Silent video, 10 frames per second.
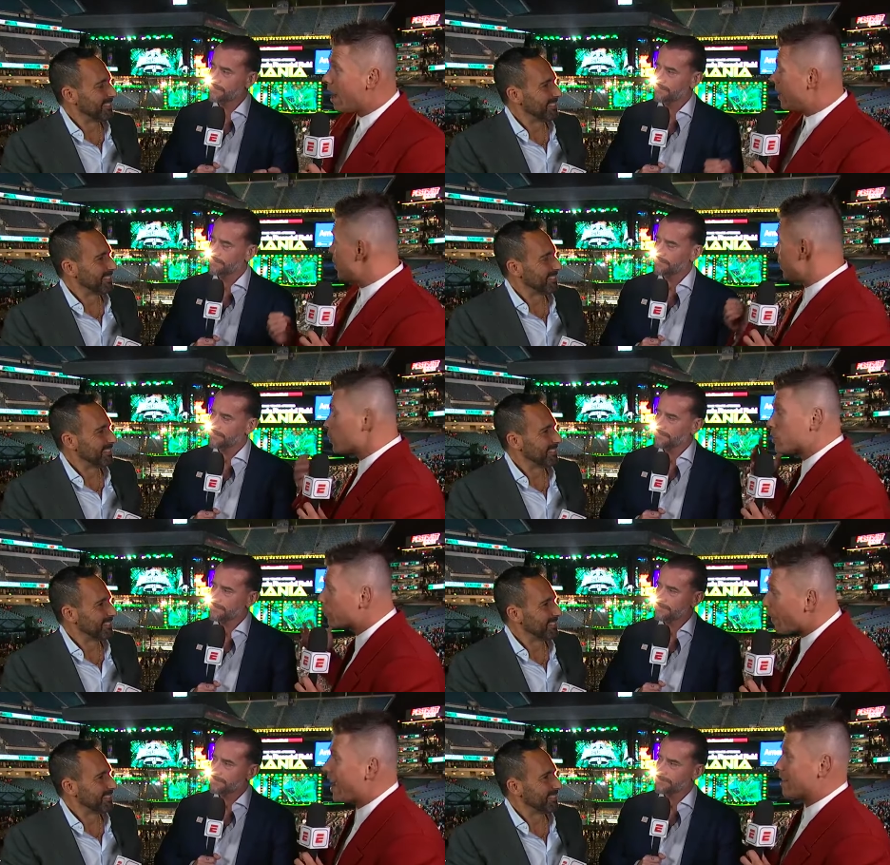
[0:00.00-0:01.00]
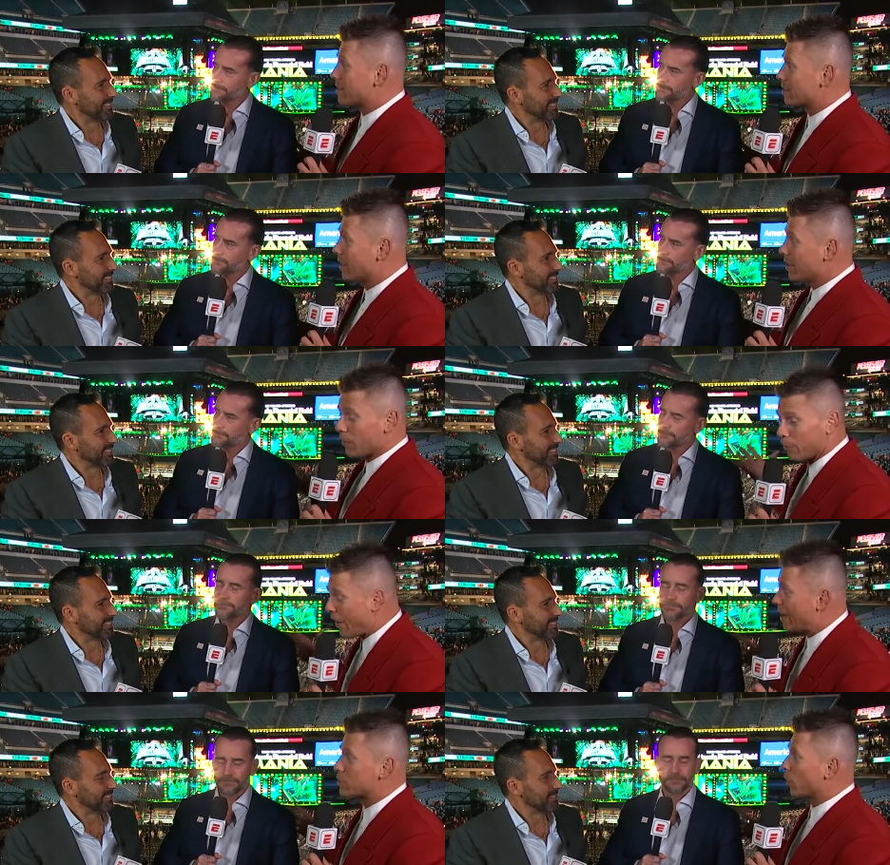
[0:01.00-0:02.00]
Speaker 1: and it, it, was the fans. The
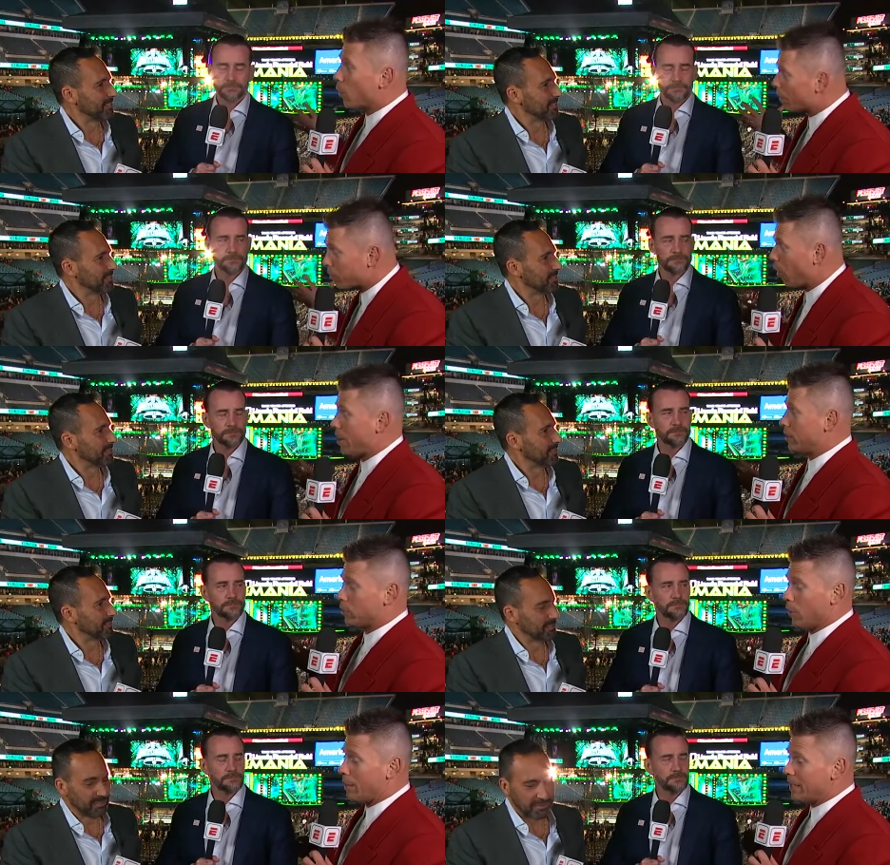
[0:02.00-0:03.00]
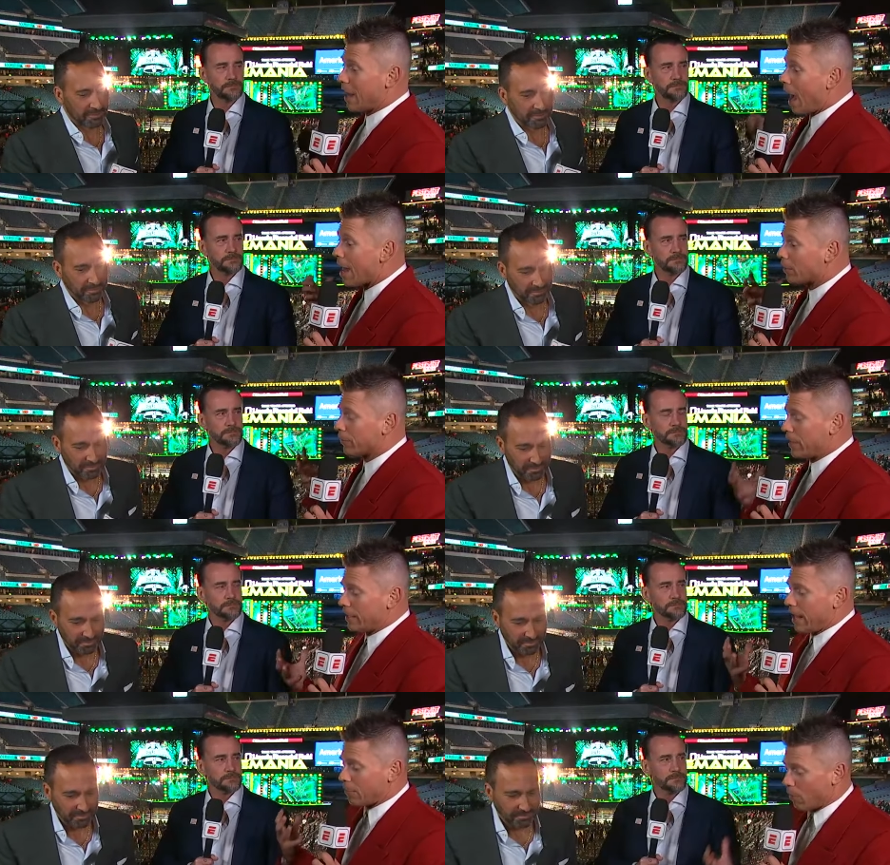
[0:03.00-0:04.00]
fans are what brought it to. I mean, I don't
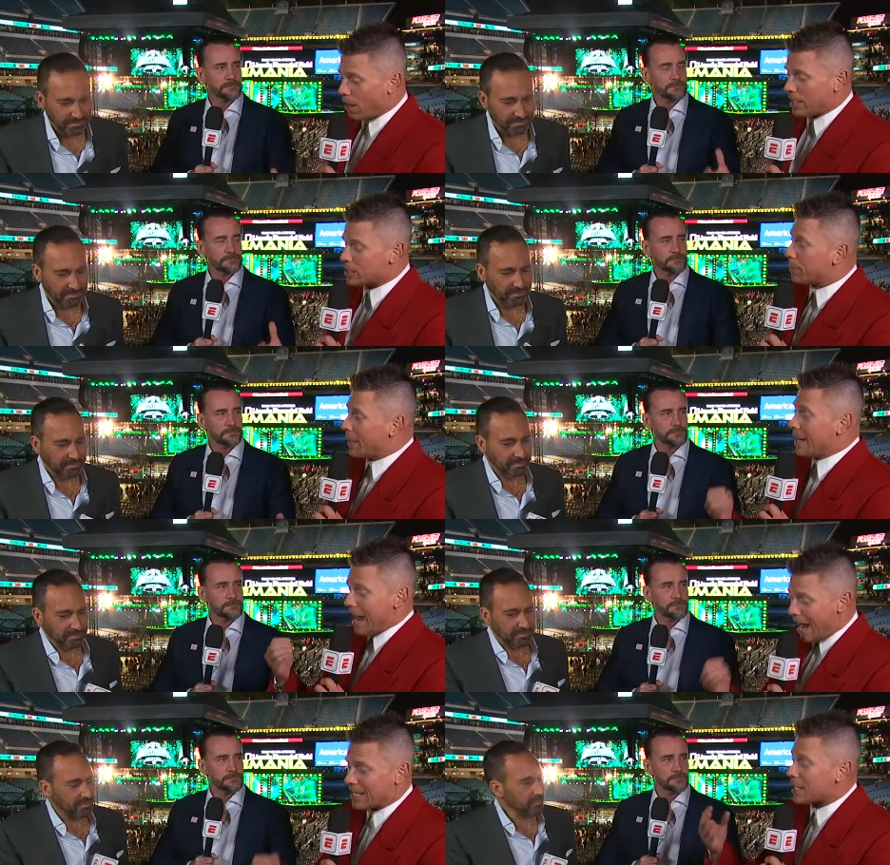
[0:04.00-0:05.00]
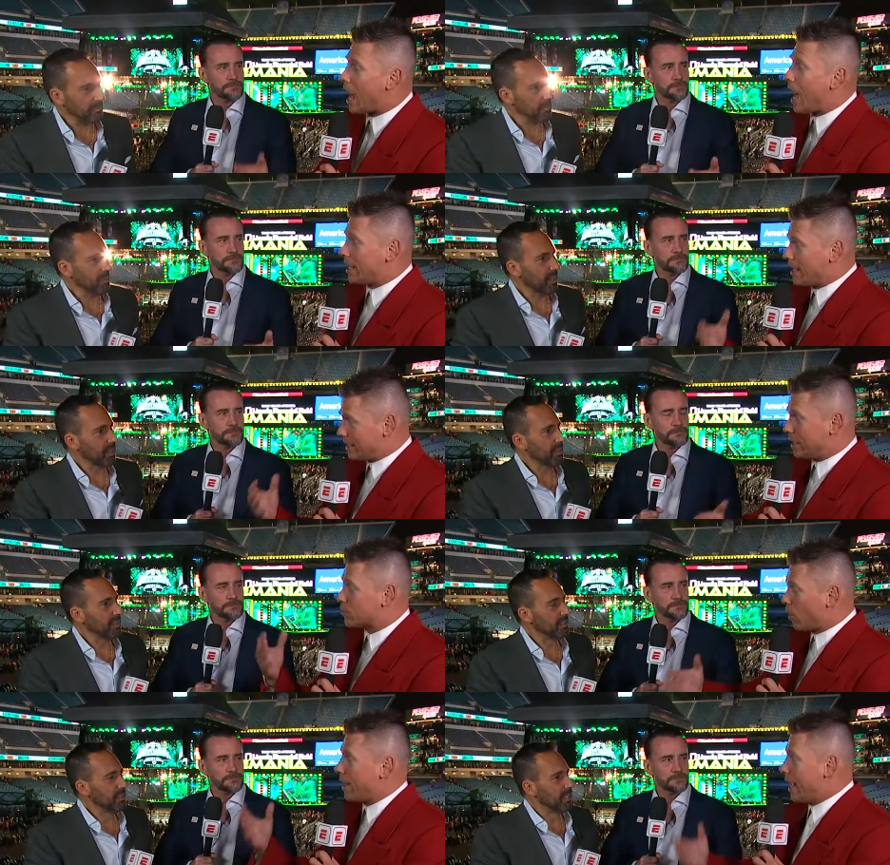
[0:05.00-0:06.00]
think Ronnie has been as hot as he
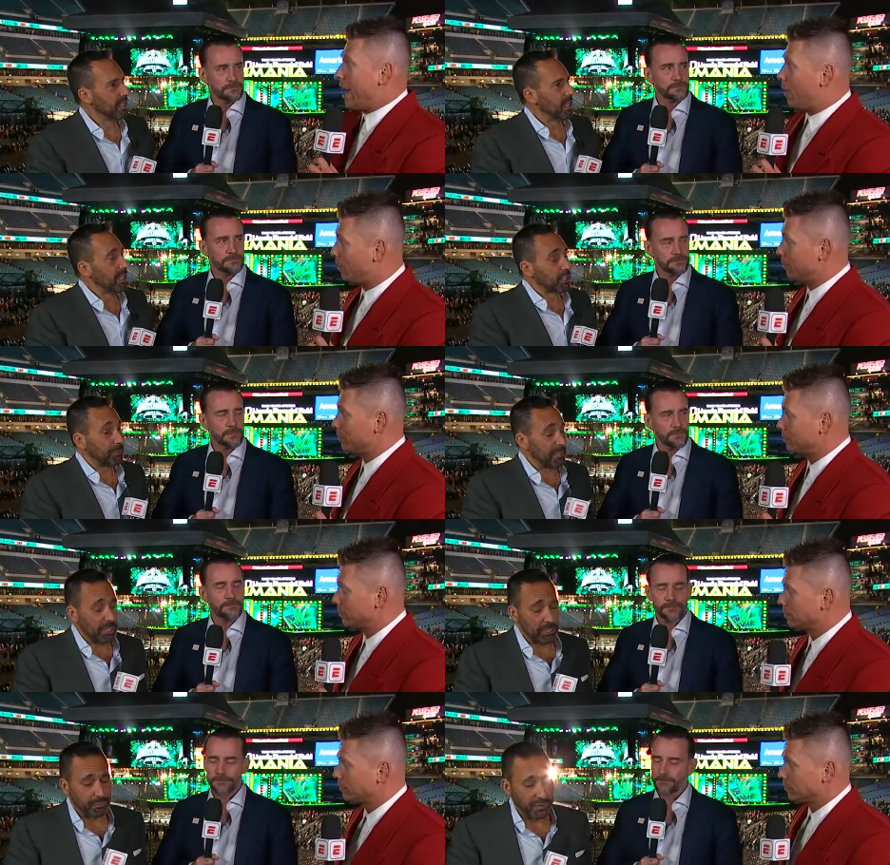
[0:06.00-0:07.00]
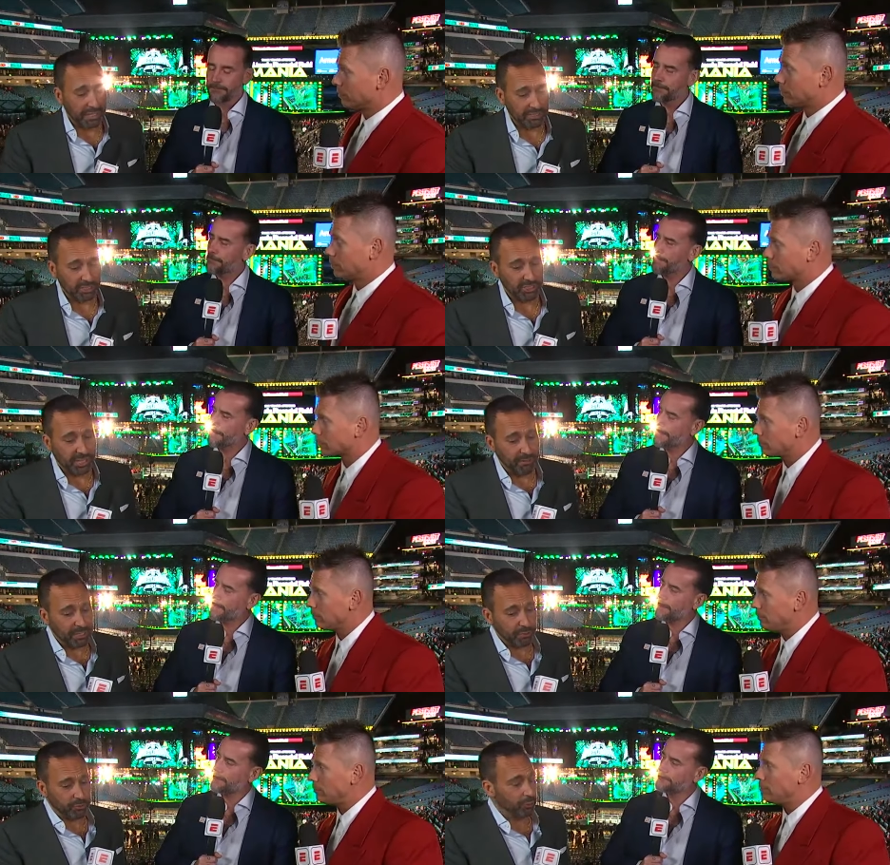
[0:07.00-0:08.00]
Speaker 2: is right now. Speaking of the fans,
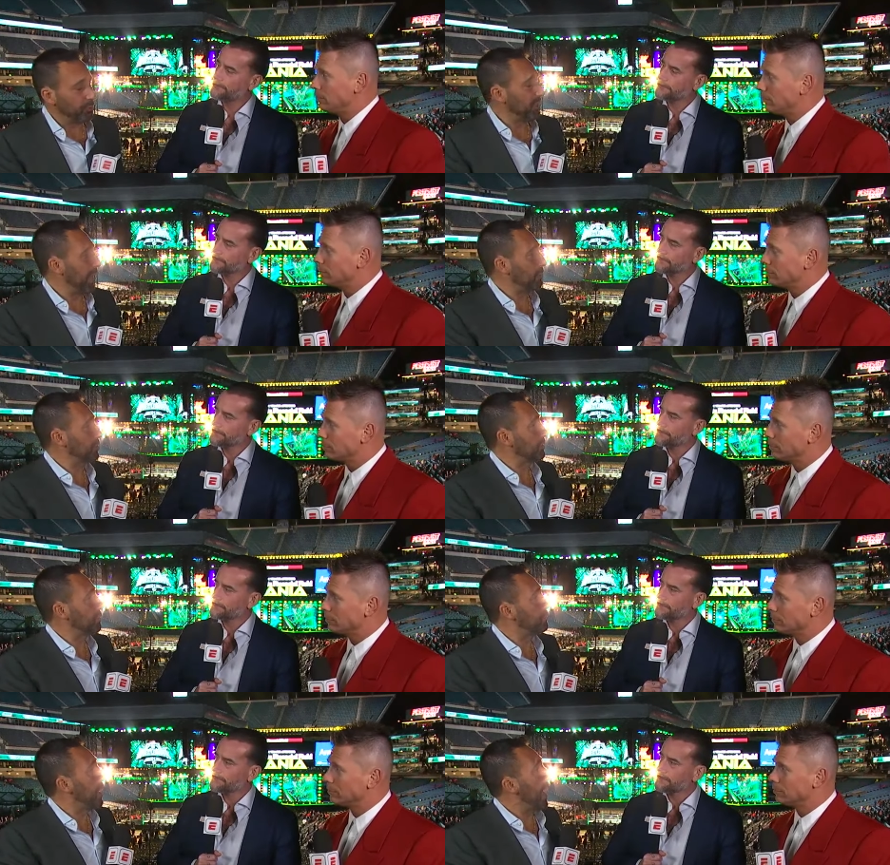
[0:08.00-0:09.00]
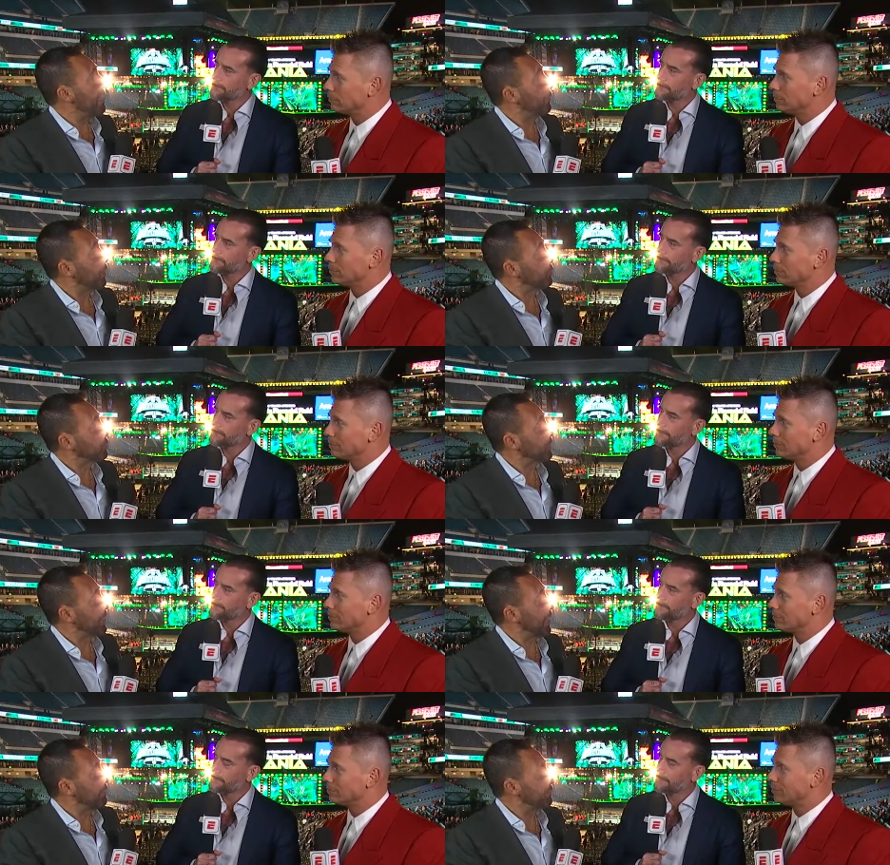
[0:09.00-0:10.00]

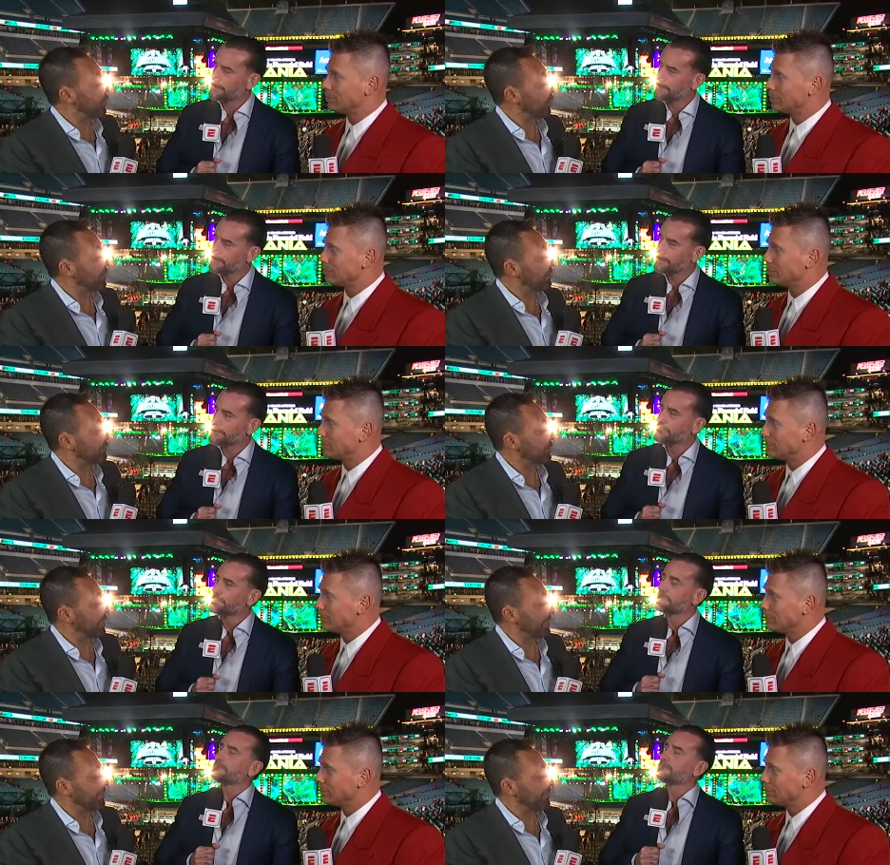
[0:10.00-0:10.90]
72,543, an